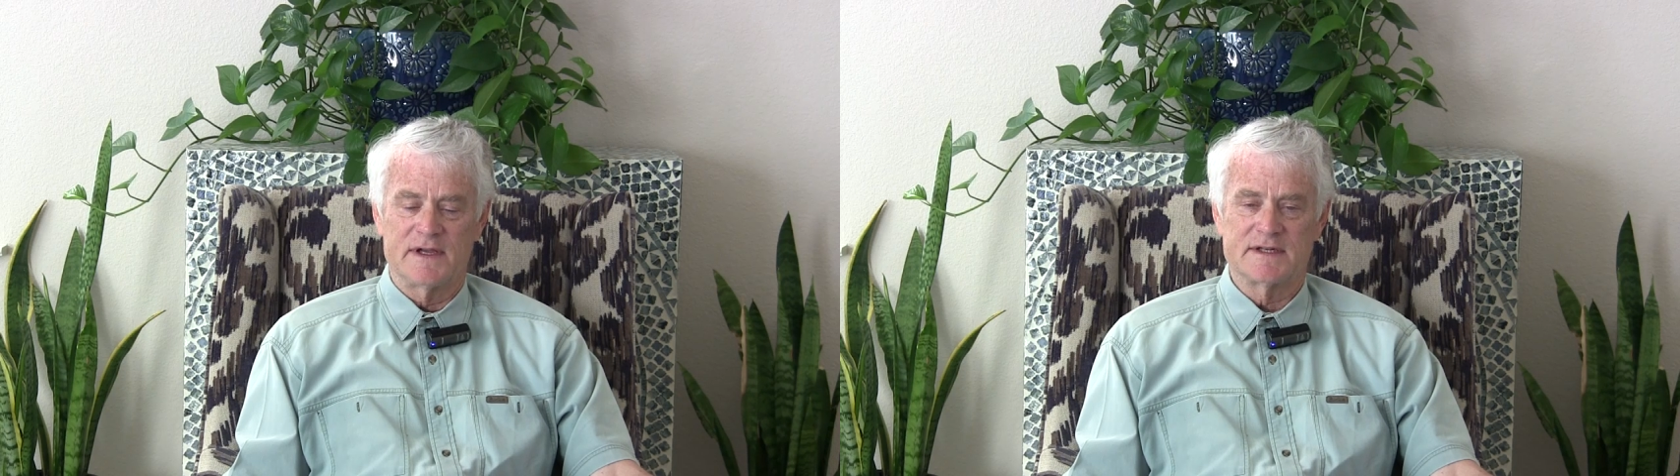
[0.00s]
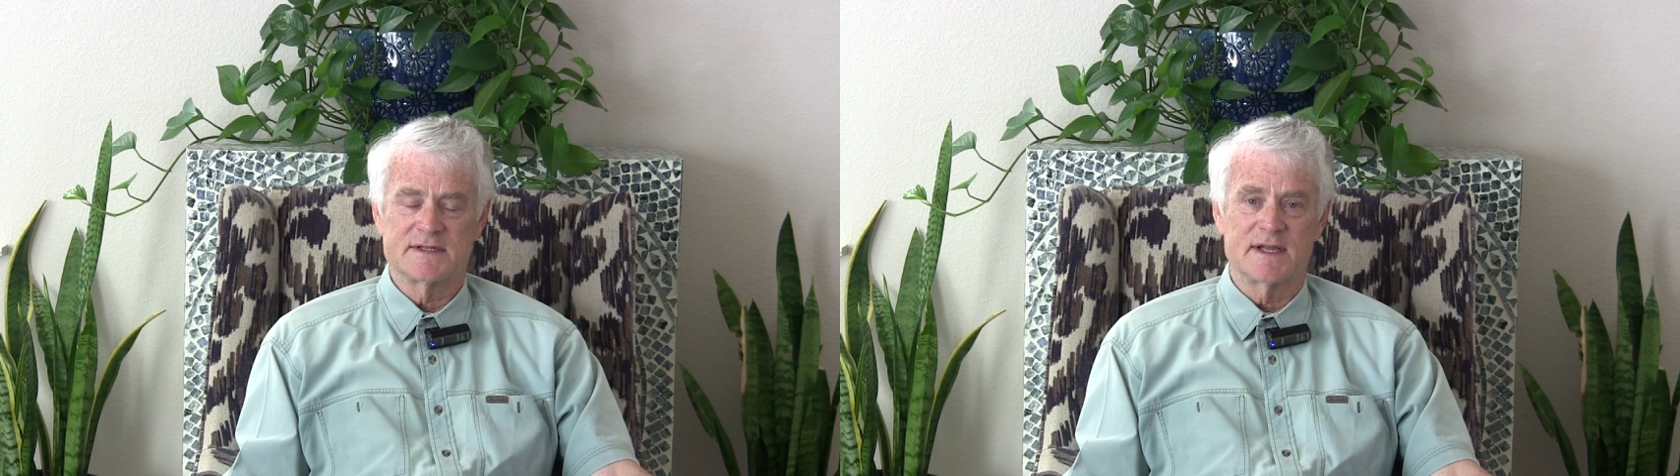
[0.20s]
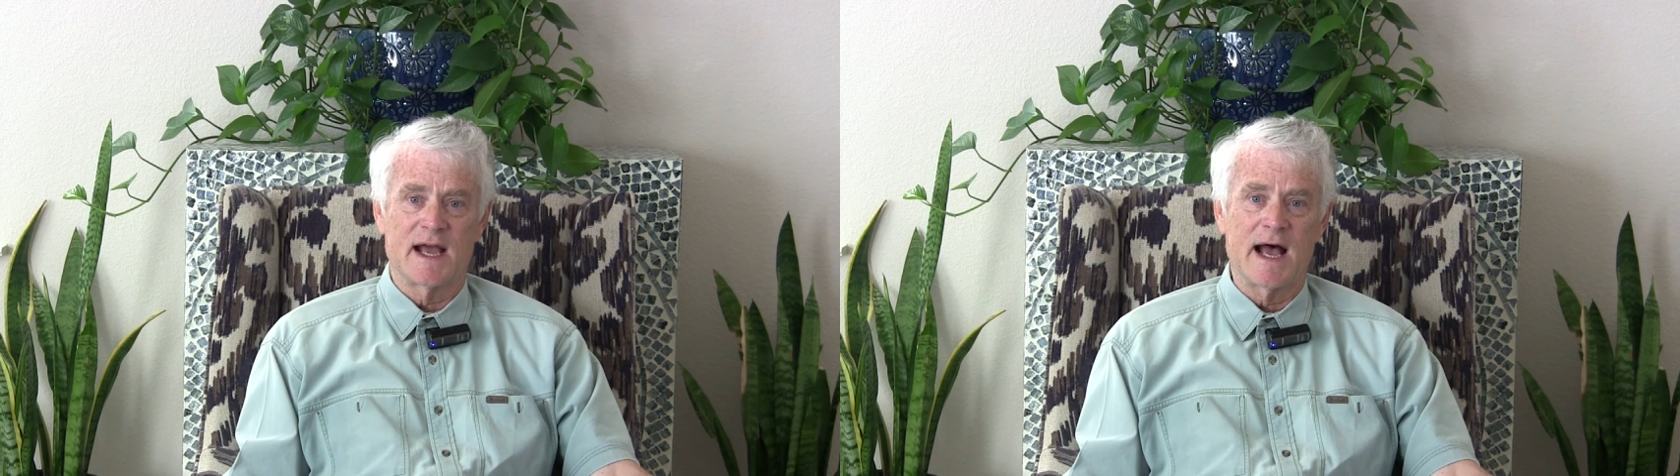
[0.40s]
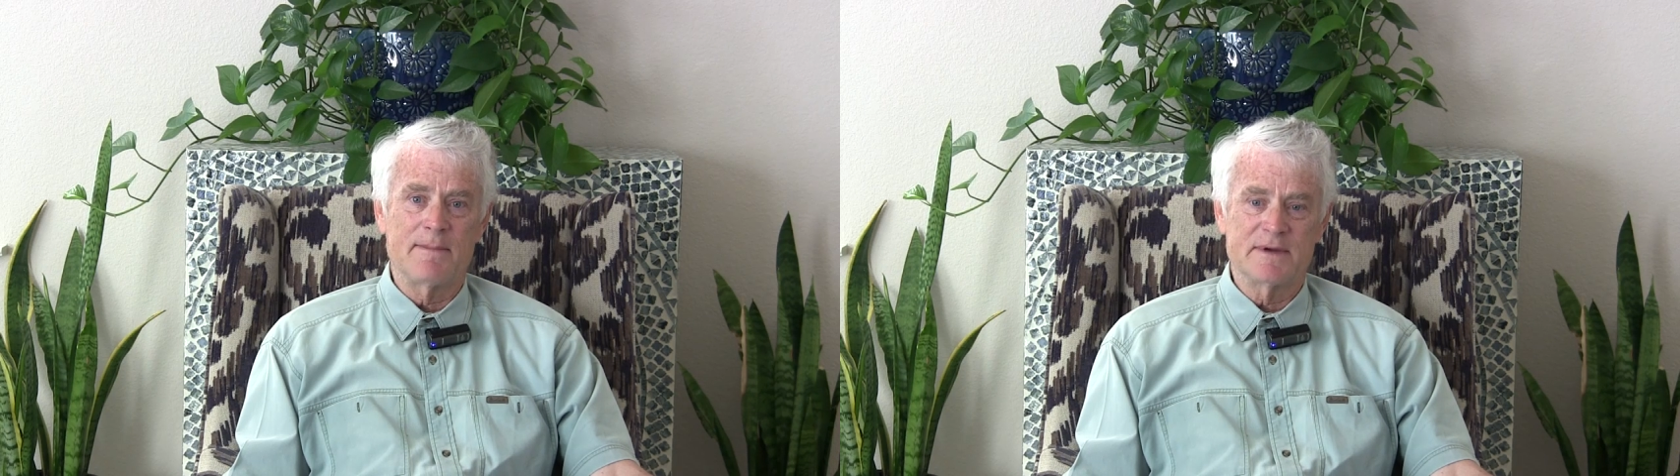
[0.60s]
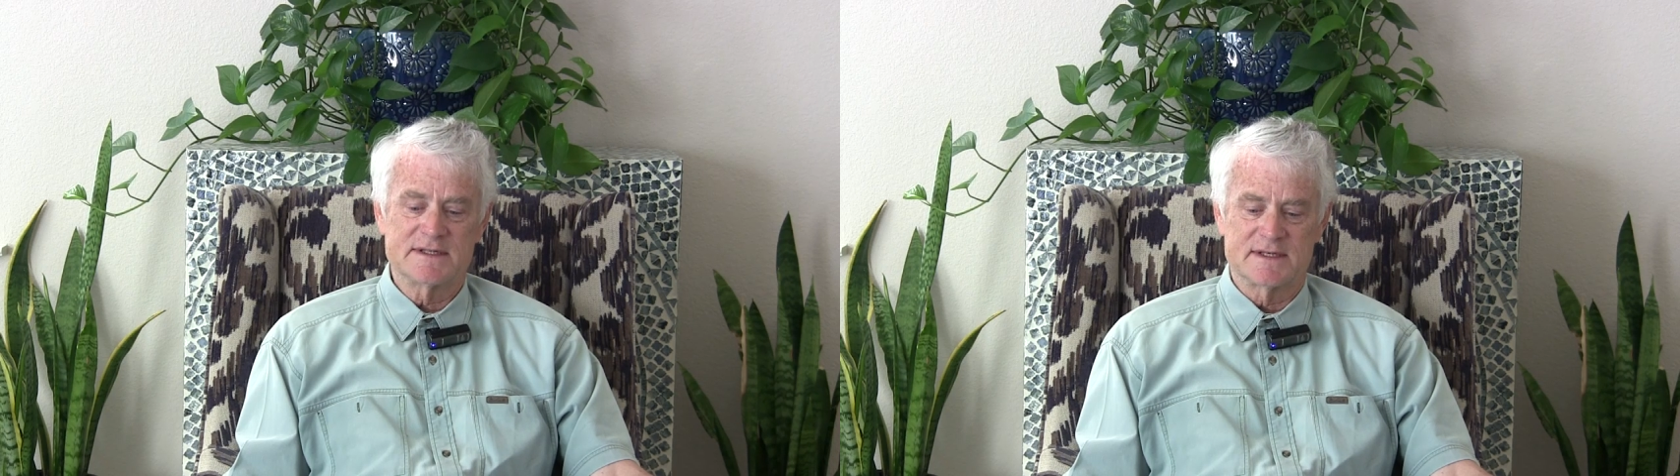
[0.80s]
is the
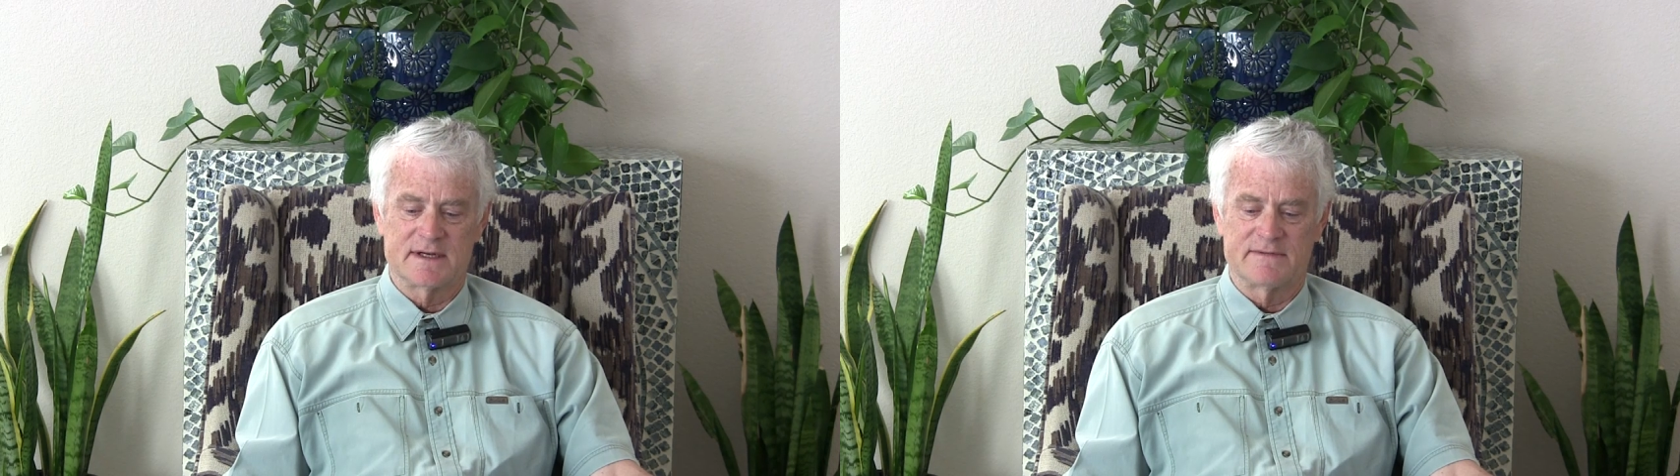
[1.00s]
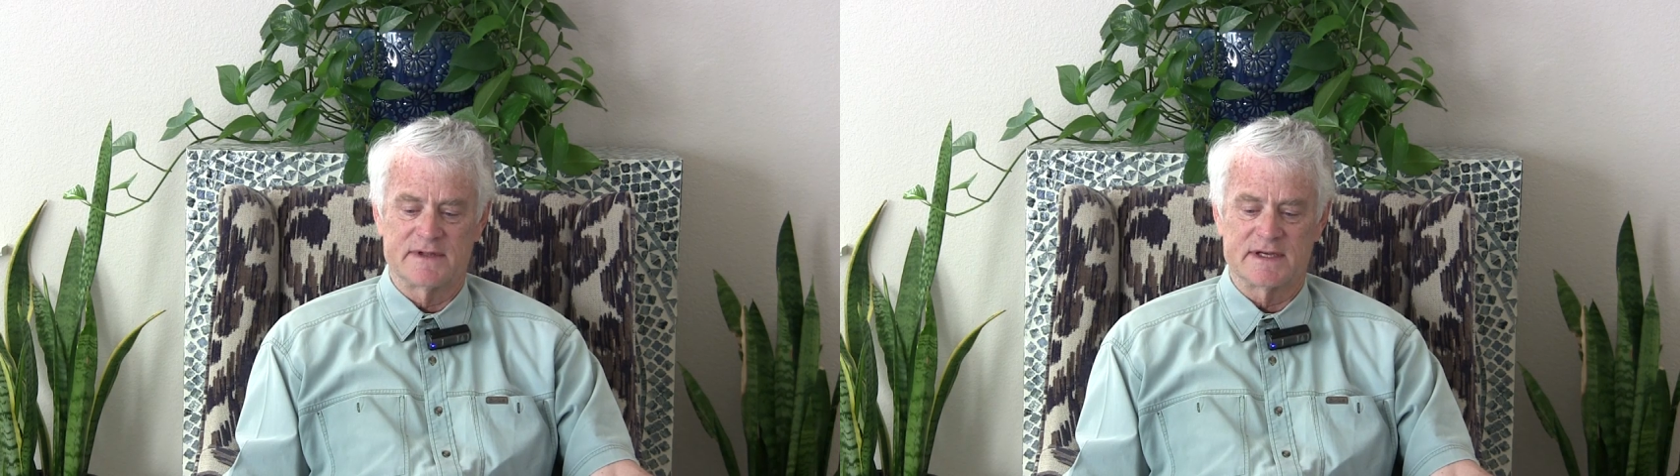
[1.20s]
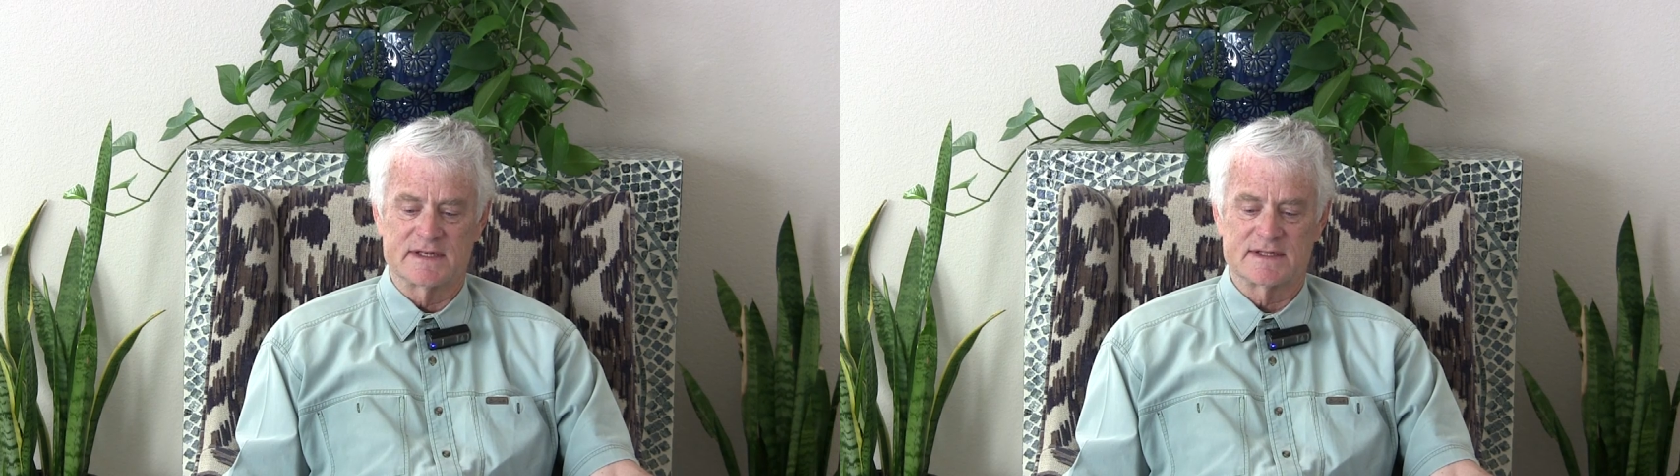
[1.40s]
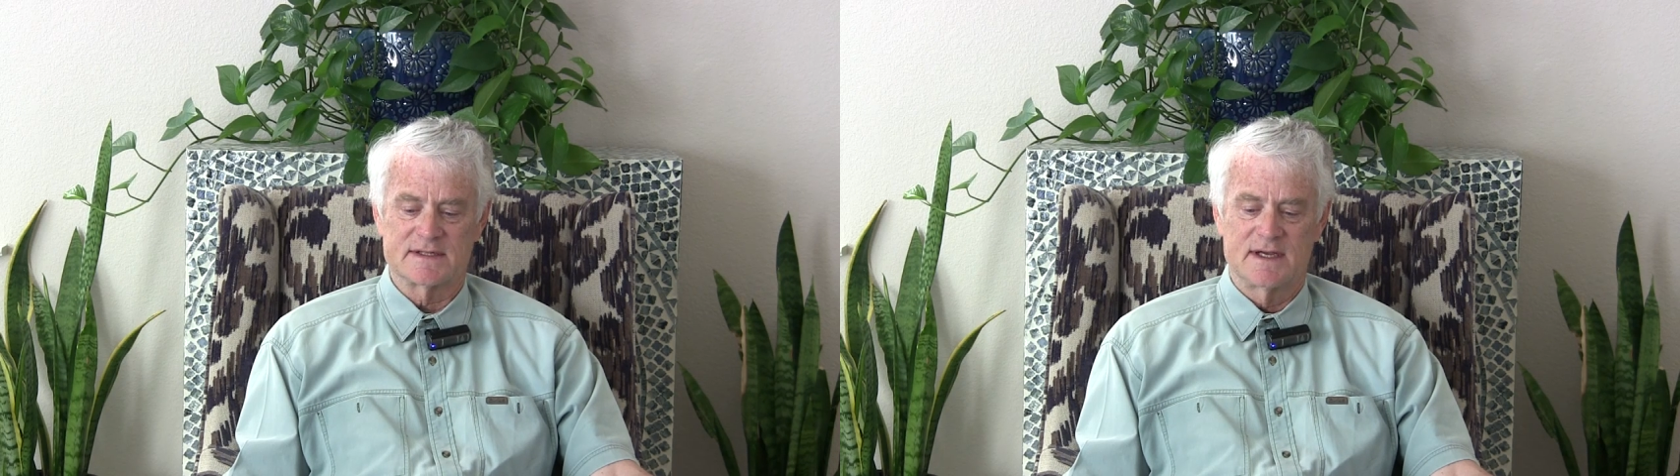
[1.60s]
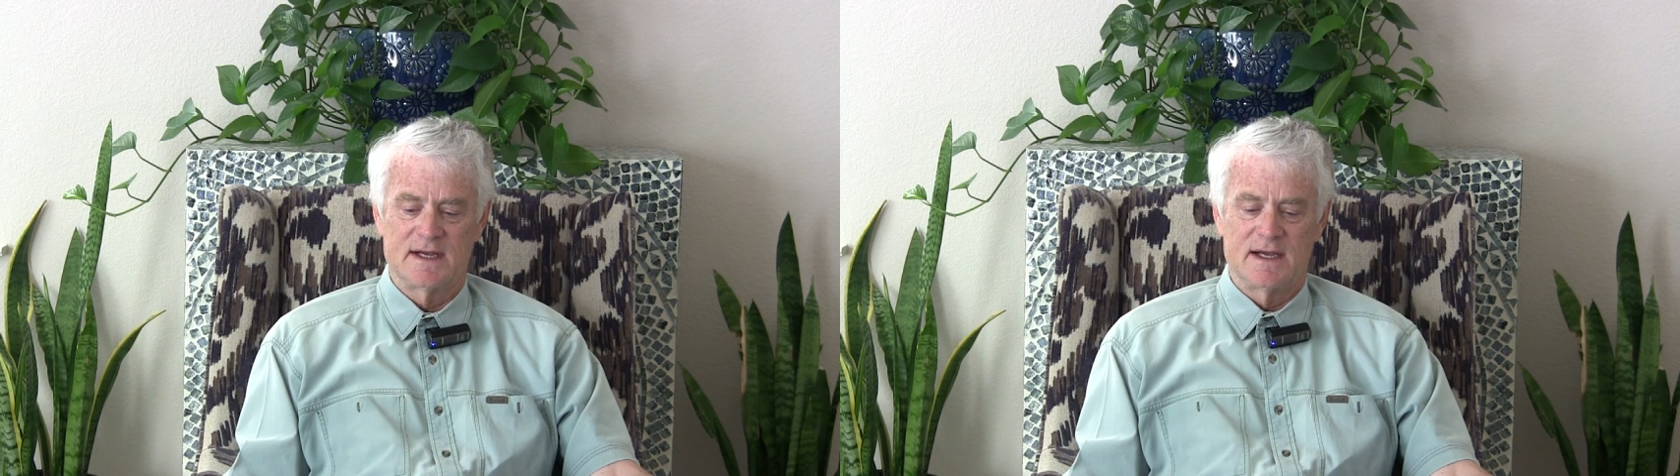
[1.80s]
opposite of this.